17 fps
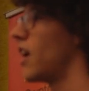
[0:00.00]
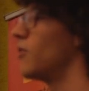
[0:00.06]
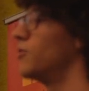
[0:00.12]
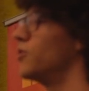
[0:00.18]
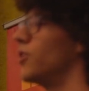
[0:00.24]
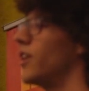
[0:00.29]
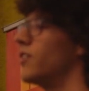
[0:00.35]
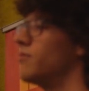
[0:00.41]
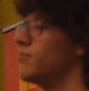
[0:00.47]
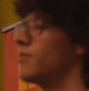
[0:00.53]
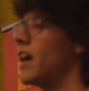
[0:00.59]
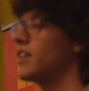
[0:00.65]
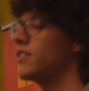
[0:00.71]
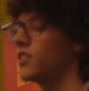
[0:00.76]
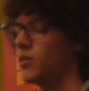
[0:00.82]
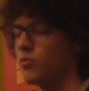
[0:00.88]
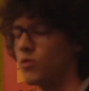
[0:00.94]
now, you can
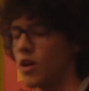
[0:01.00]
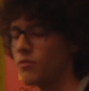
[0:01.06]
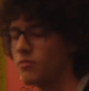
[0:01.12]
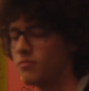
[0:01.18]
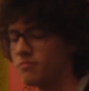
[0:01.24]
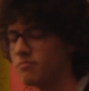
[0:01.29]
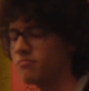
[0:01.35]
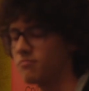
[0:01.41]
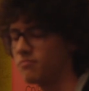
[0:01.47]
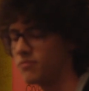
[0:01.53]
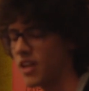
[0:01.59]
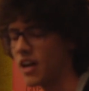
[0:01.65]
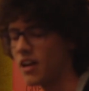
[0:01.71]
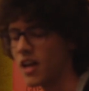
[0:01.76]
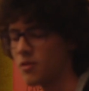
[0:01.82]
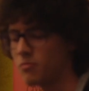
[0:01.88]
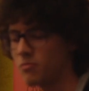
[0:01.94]
ask them. We have,
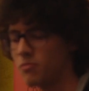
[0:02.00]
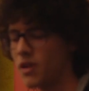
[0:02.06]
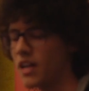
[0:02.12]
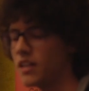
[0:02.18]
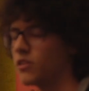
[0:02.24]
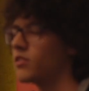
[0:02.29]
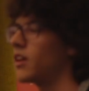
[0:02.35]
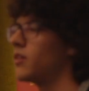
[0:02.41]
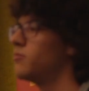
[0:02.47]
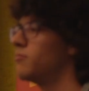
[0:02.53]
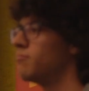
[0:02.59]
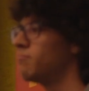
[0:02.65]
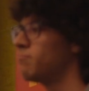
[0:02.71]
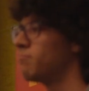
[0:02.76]
yeah, like plenty of time.